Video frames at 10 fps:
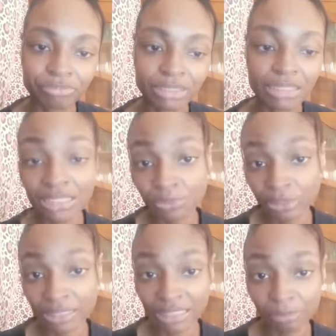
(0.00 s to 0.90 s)
he doesn't
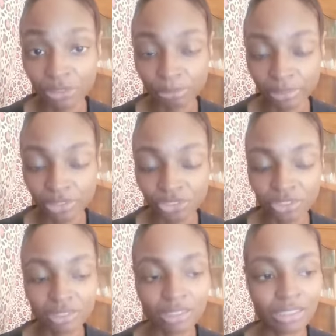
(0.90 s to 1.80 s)
really like me too much,
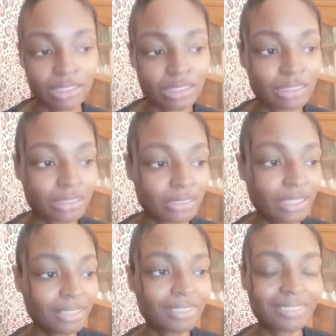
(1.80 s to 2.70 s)

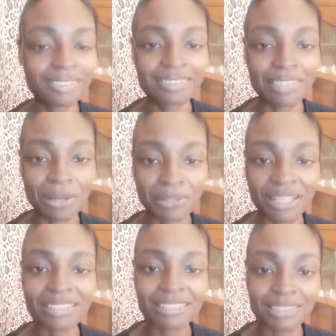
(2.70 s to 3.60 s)
so
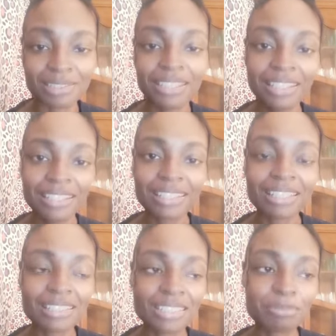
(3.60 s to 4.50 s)
that
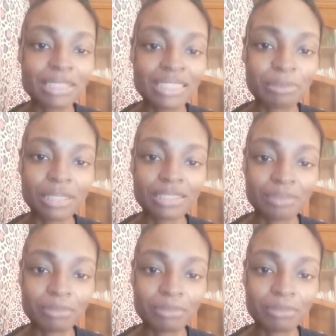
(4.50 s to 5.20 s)
is to be expected.